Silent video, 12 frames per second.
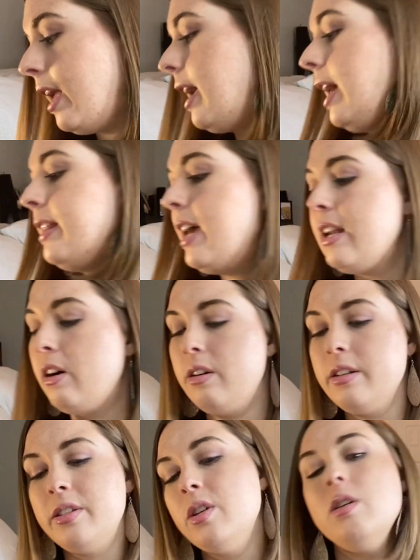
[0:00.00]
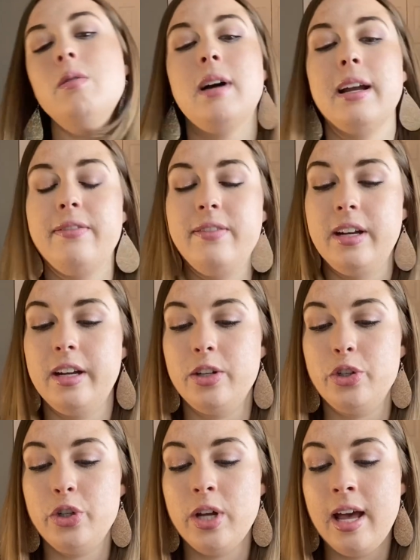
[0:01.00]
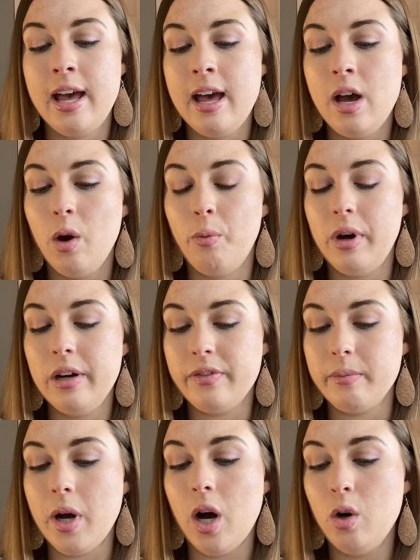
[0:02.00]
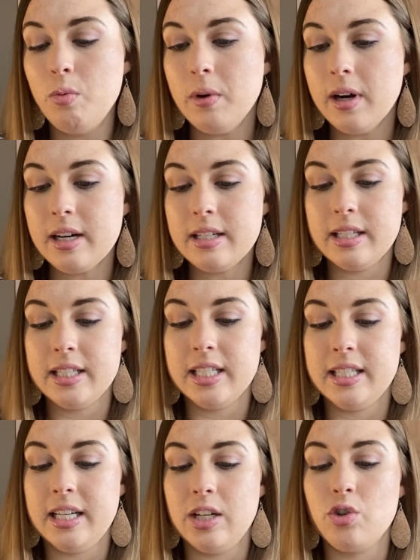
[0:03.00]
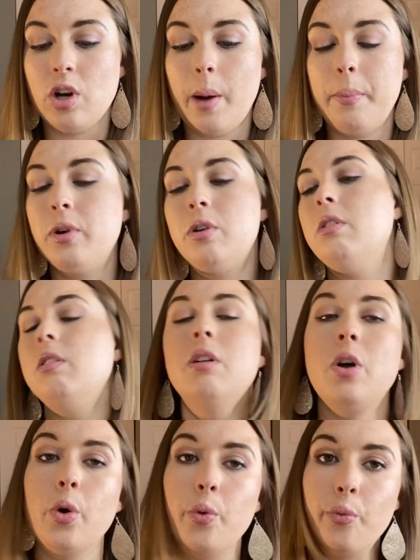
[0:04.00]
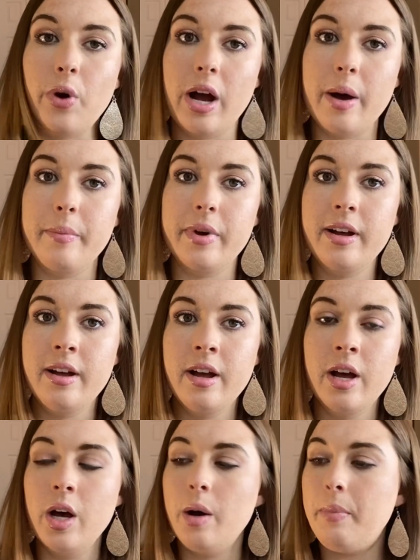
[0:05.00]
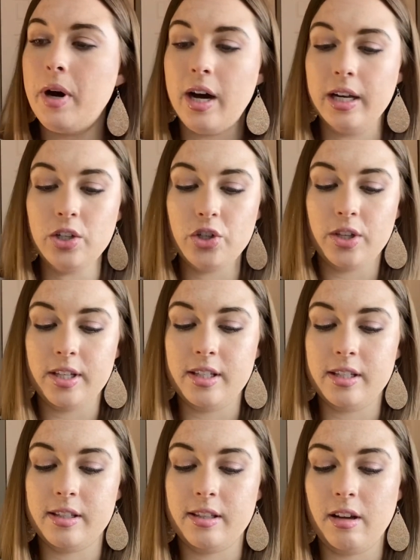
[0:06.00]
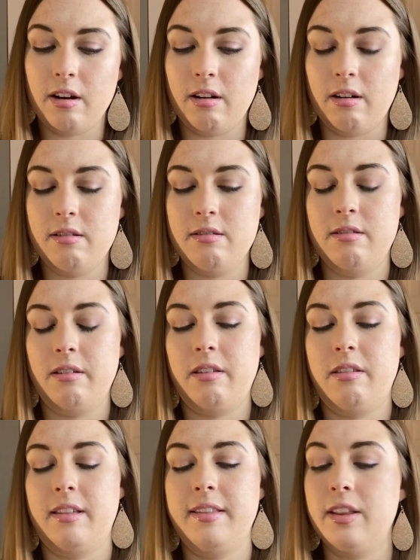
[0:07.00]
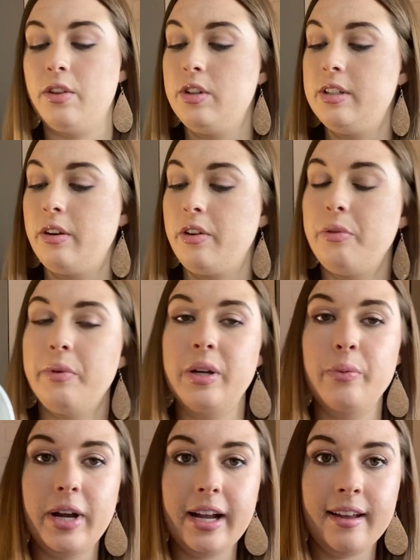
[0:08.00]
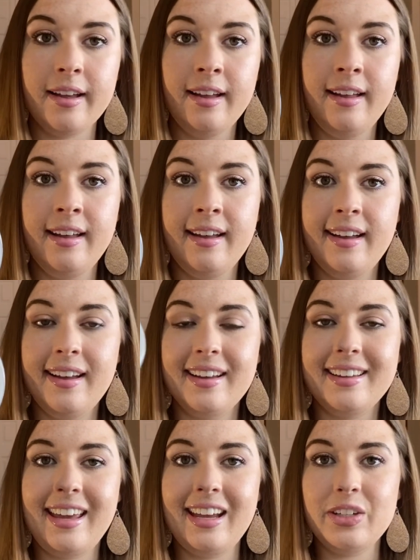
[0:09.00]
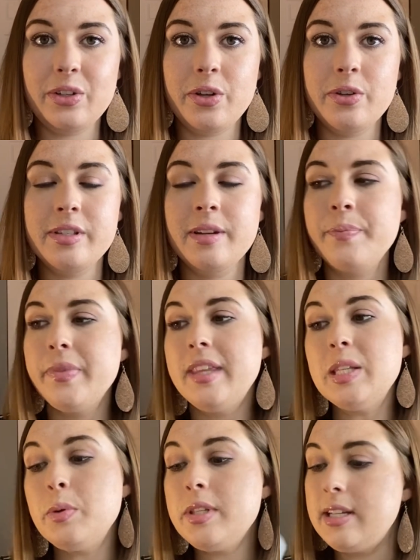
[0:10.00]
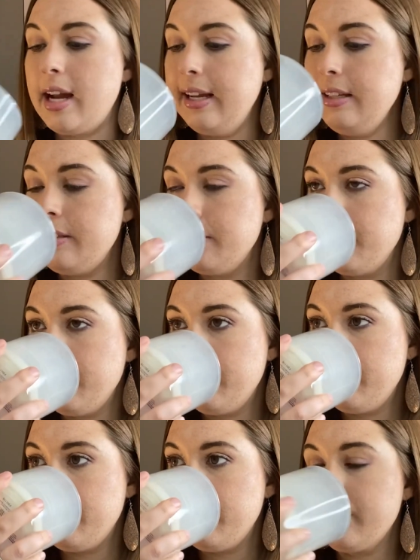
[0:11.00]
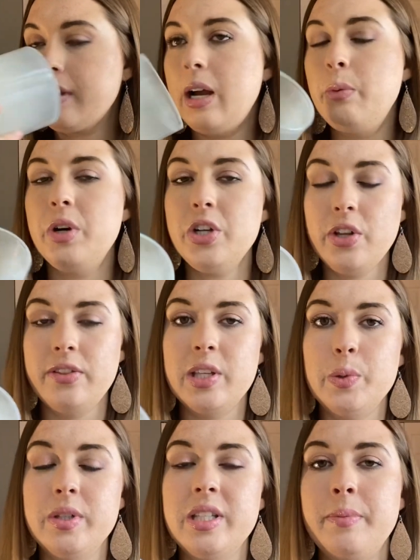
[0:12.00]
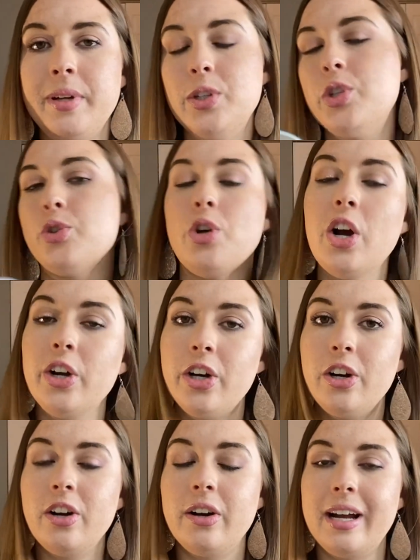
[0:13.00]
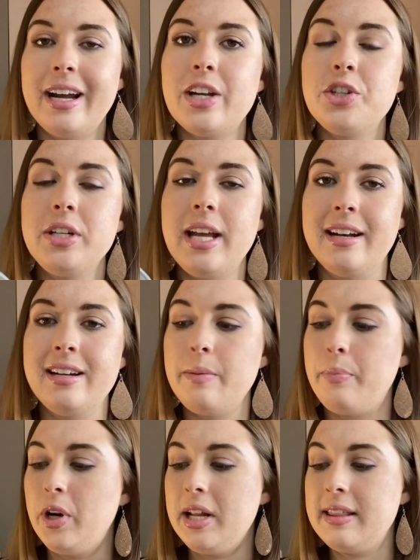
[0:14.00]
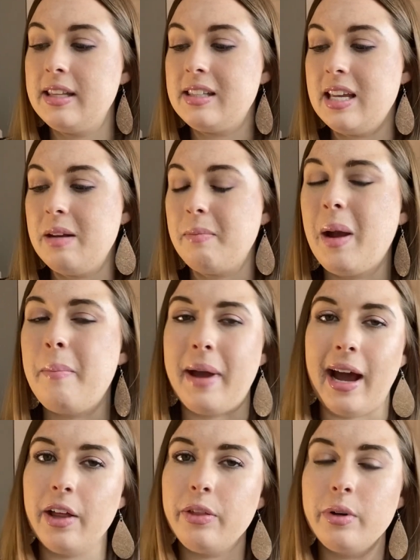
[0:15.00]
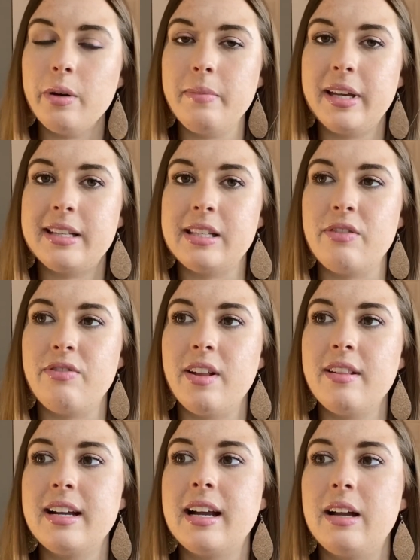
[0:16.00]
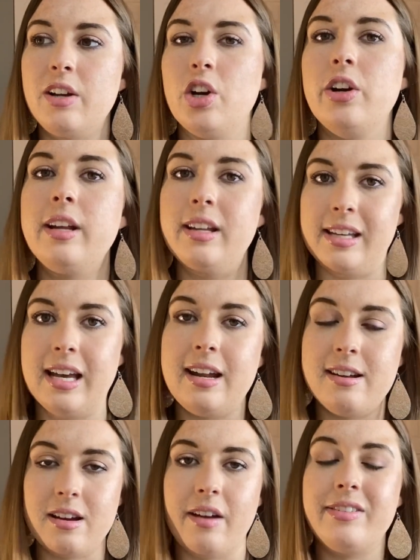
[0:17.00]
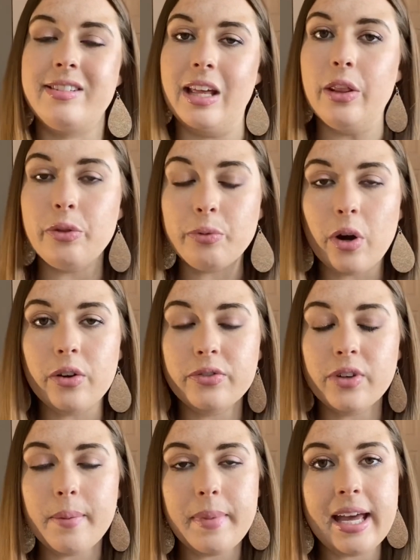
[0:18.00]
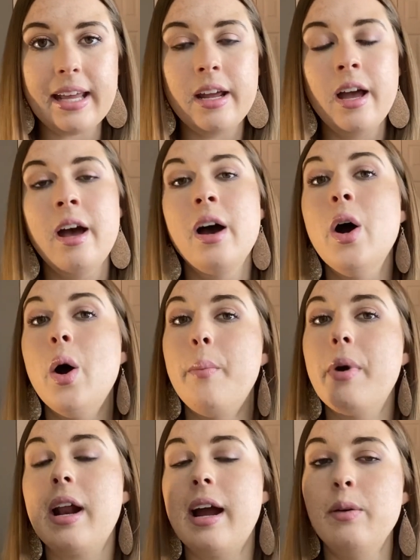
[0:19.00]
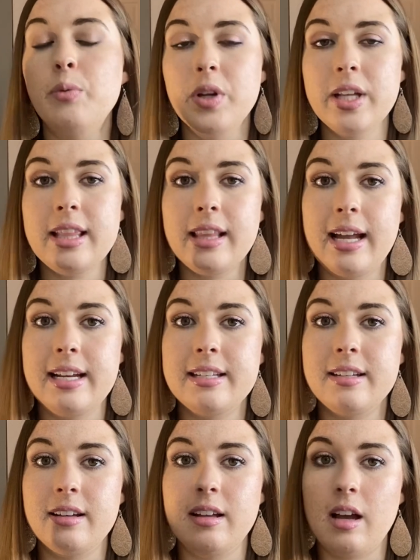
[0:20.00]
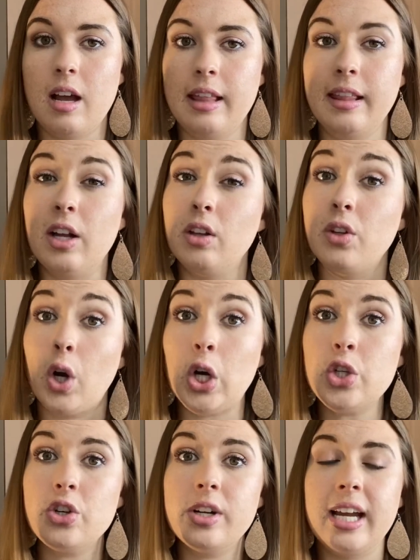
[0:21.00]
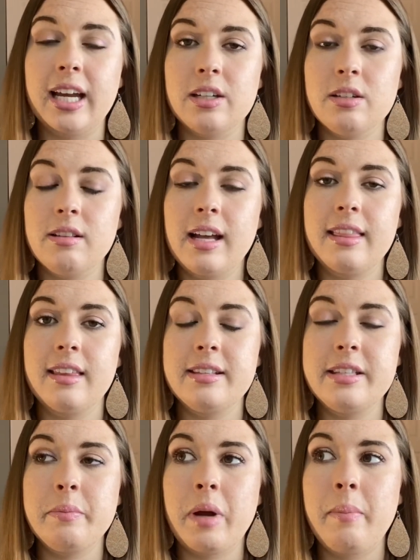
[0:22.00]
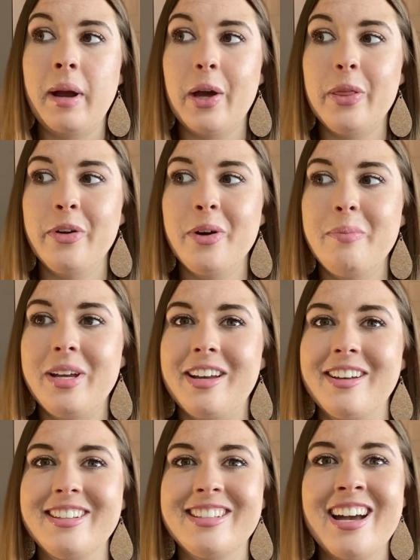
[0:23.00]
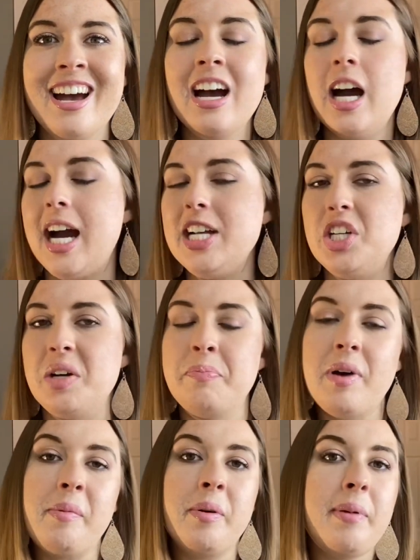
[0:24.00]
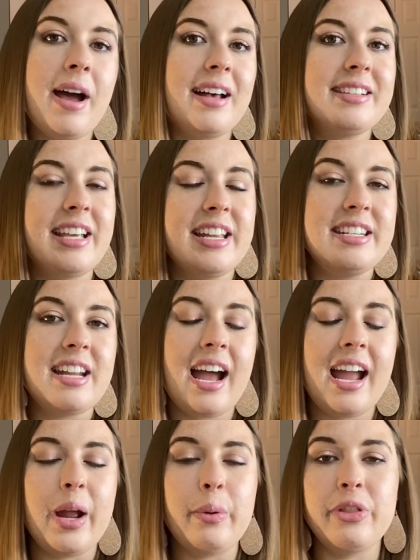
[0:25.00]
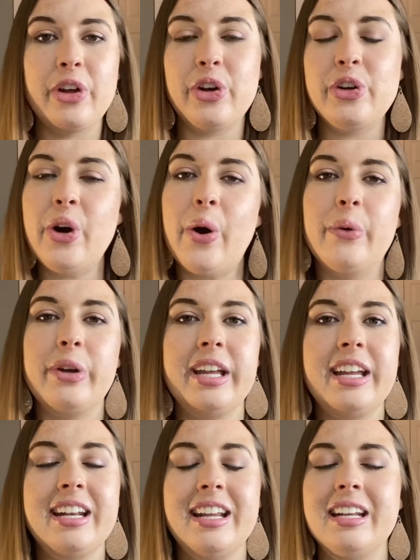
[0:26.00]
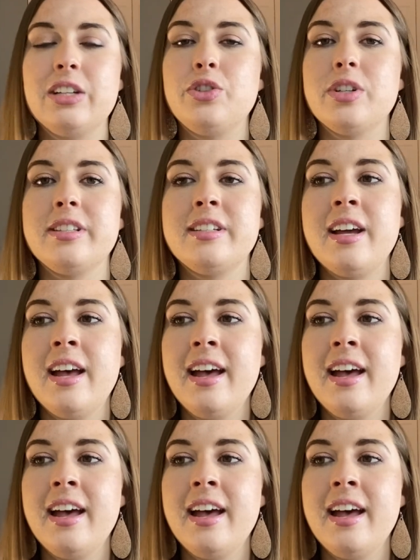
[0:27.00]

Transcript: And then also I finished one from Homeworx. This is the Tropical Rum punch. This is their, I think these are three wick candles. This was nice. I wish that this was a bit stronger. I actually ended up putting this in bathroom because I felt like I couldn't get enough scent throw from it. But I really liked I like a larger candle like this in my bathroom because I took bubble baths at night with it going and it just,